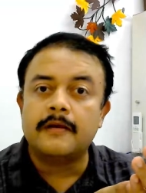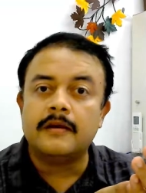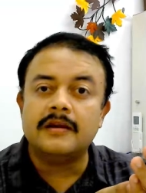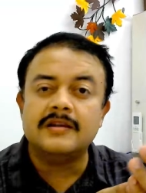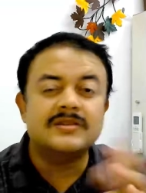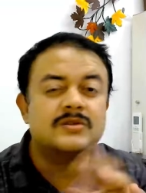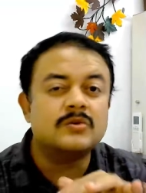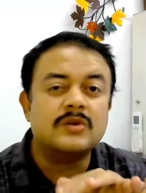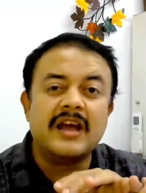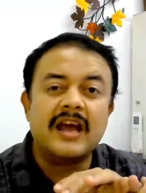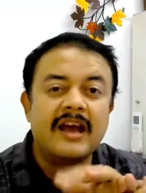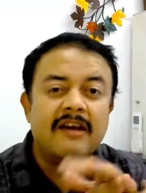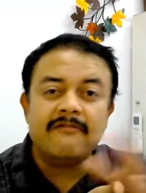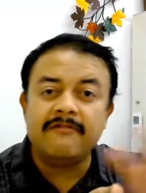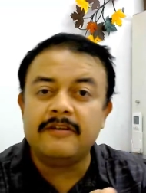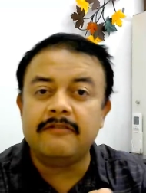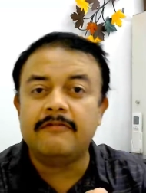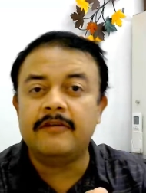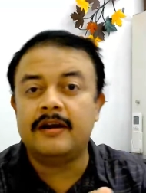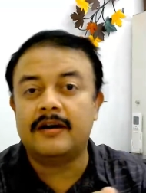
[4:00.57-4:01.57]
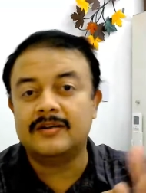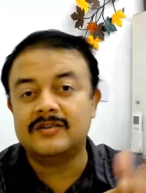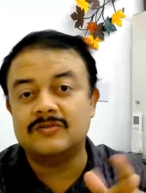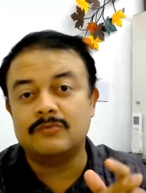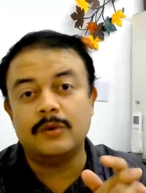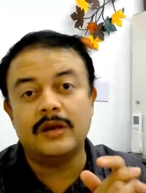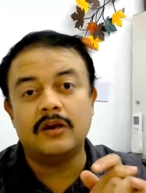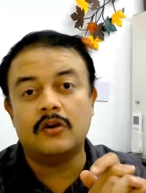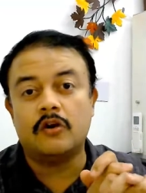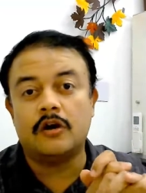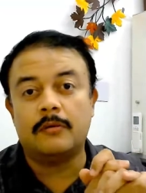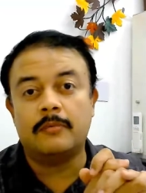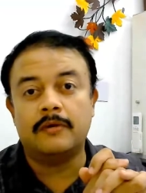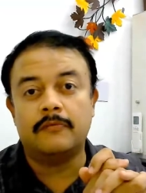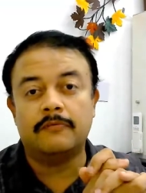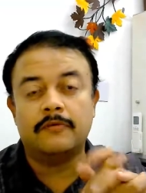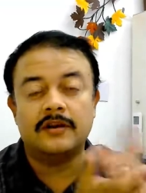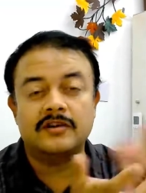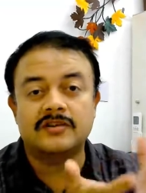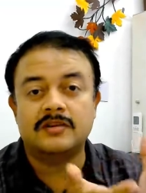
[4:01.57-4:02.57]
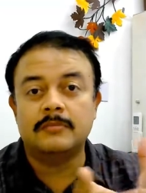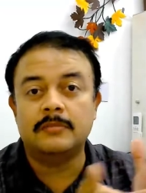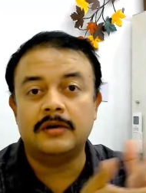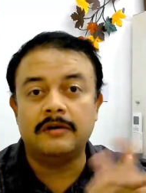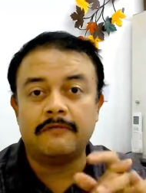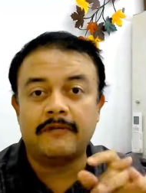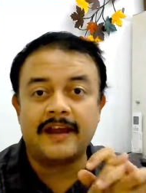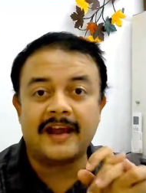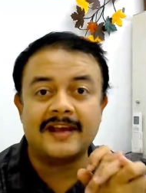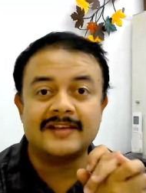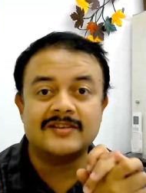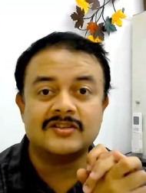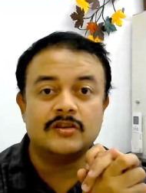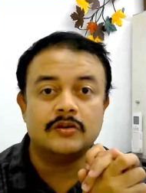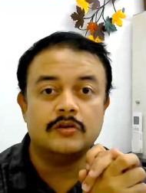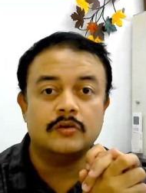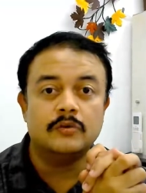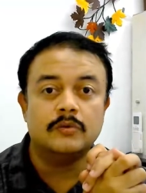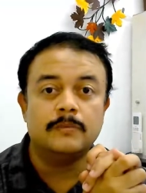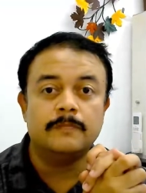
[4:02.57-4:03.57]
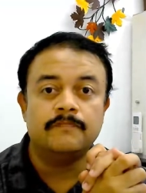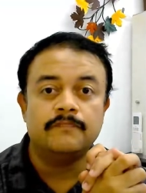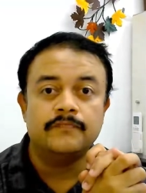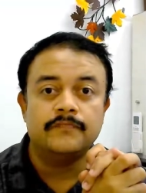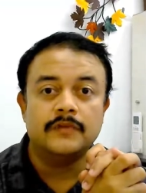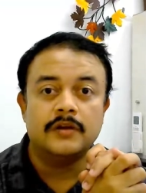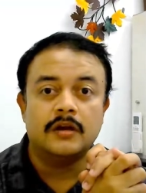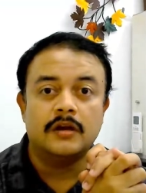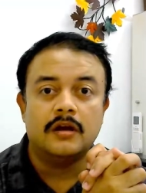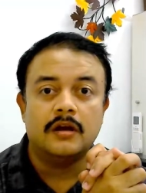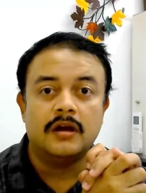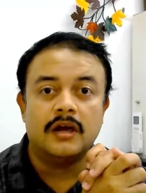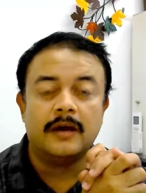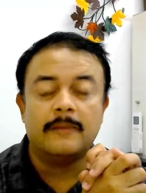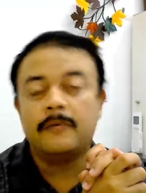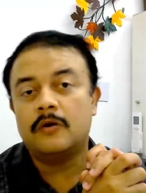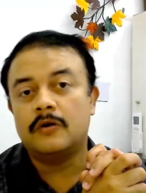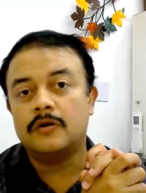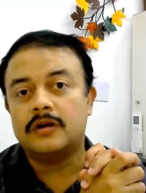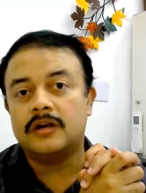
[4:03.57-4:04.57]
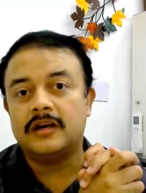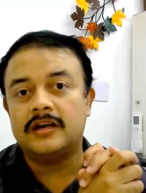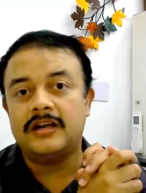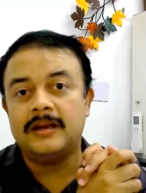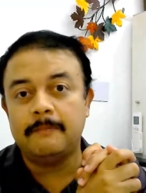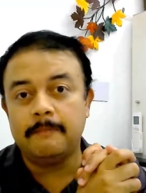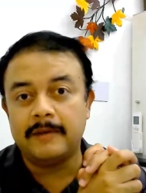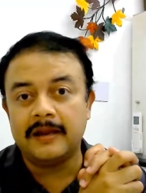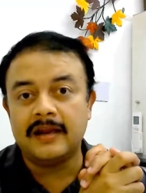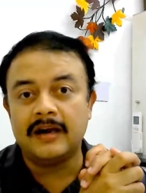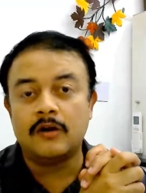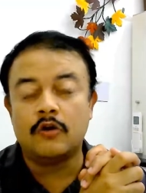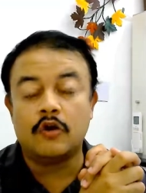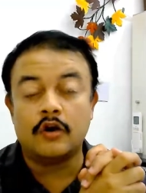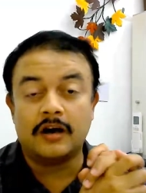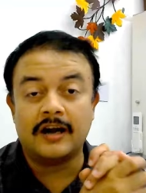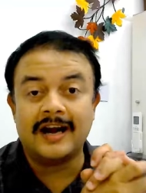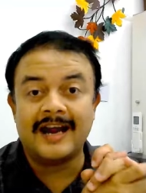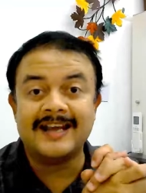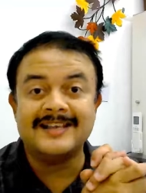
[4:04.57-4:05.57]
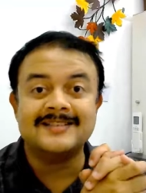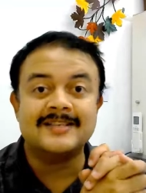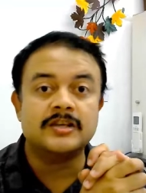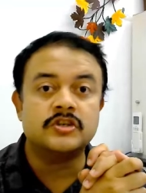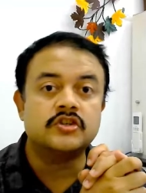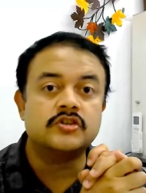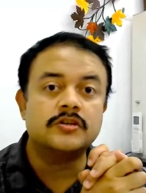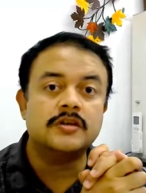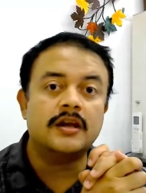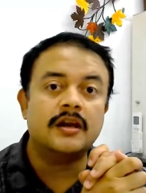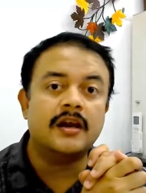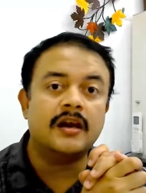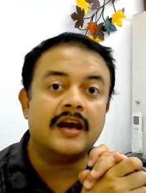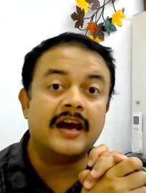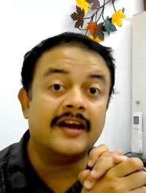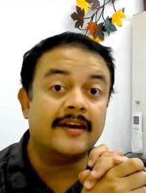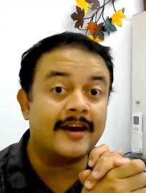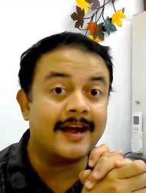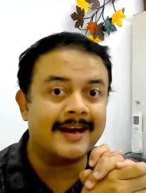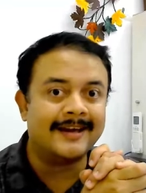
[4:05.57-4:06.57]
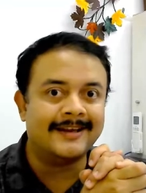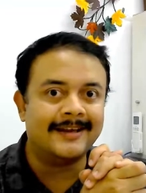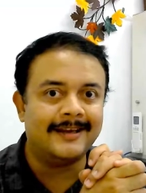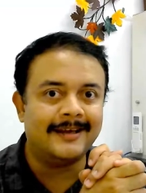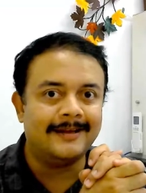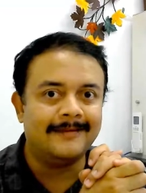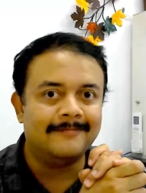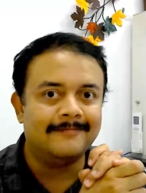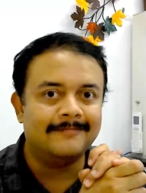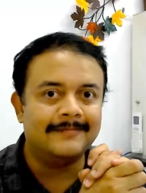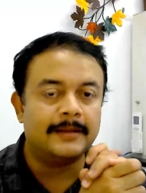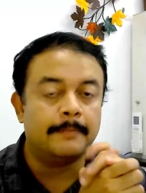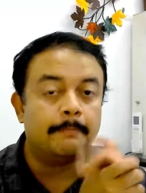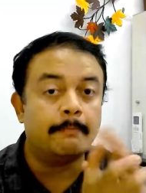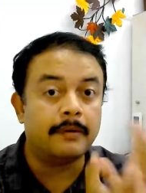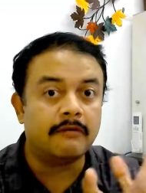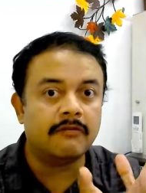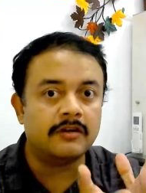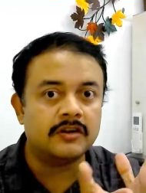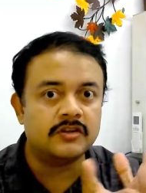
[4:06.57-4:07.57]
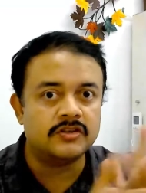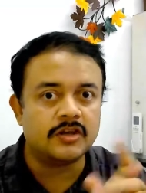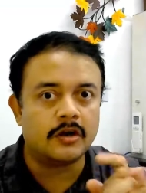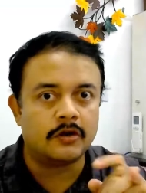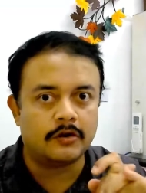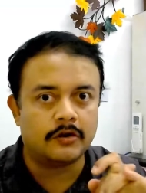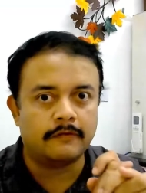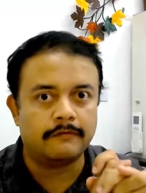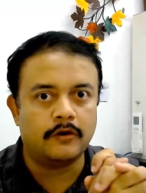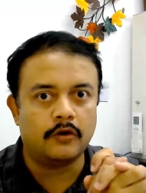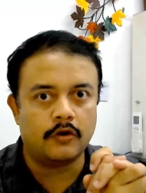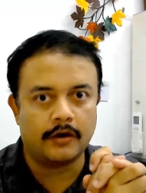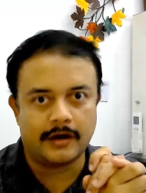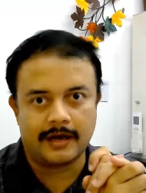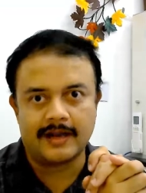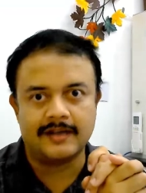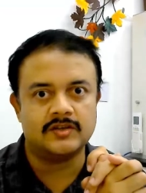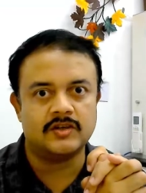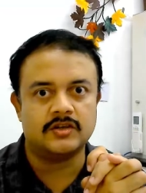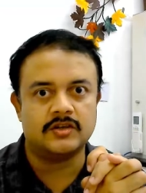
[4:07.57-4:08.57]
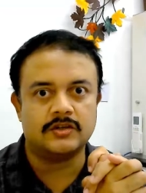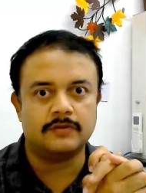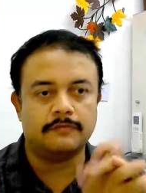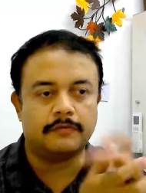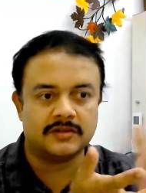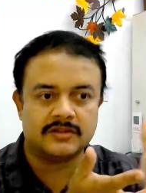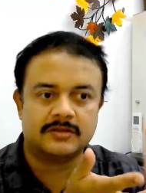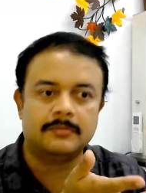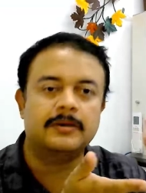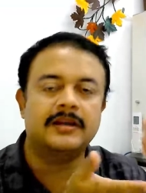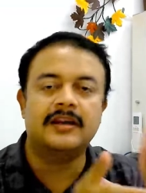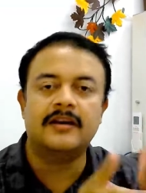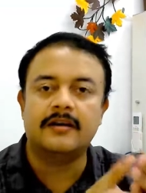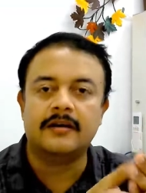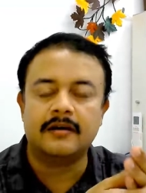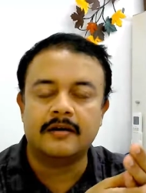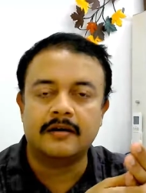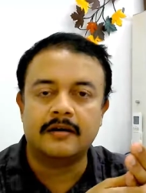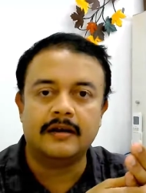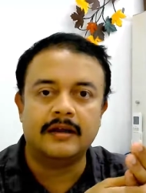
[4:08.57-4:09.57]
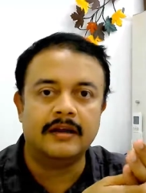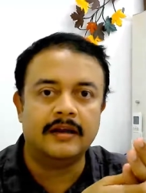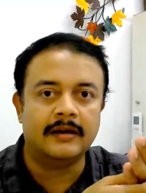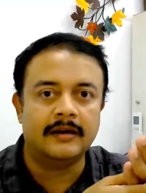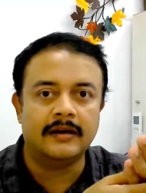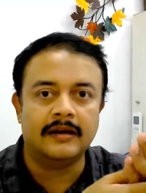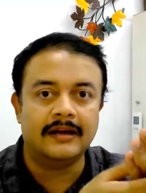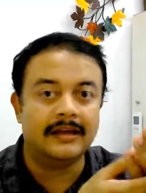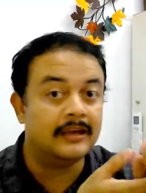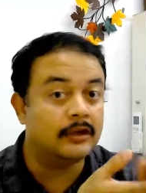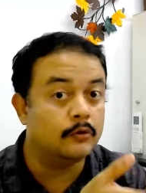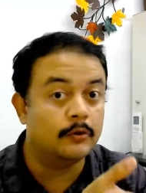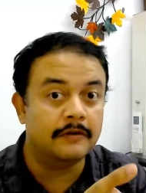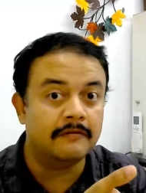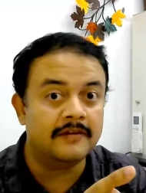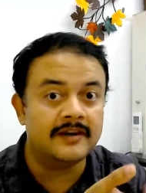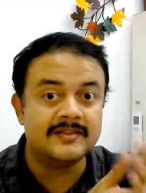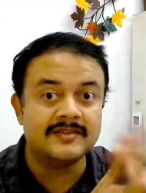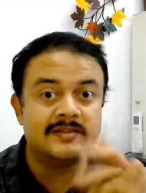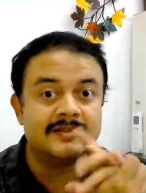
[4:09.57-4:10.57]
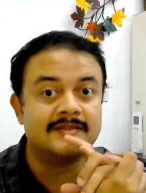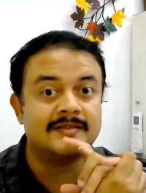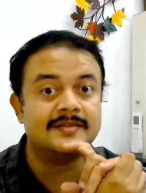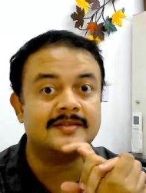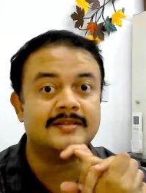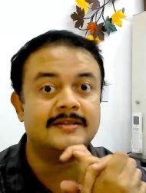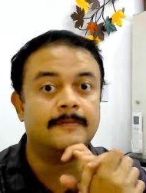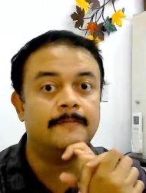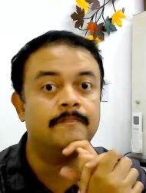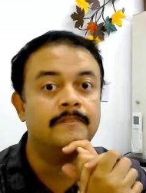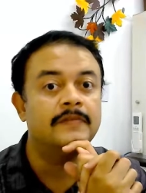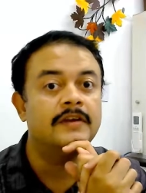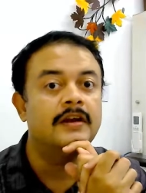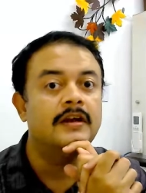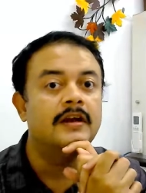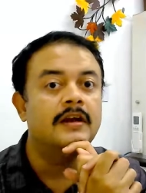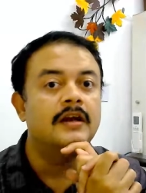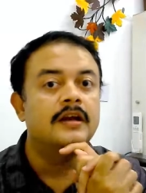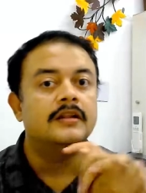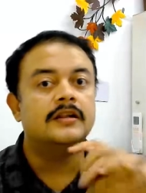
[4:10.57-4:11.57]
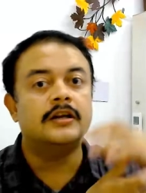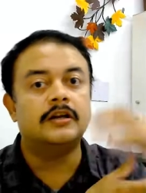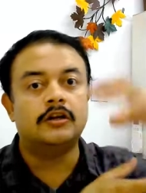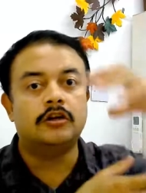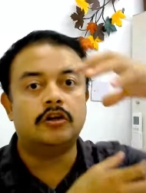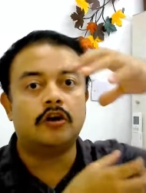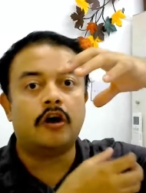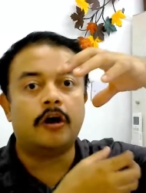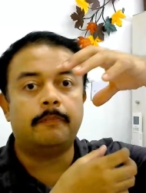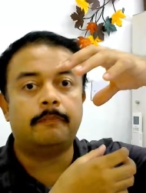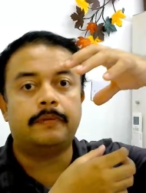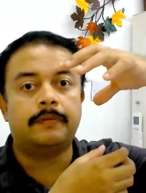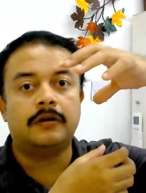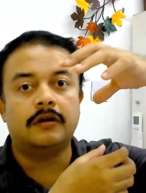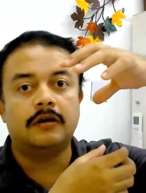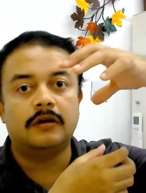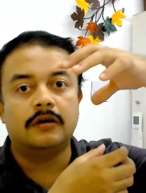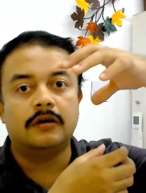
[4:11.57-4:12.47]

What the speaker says: is everywhere. It's very common. For example, if I ask you about a typical organizational hierarchy, the power chart of an organization, for example, here in a university system, the top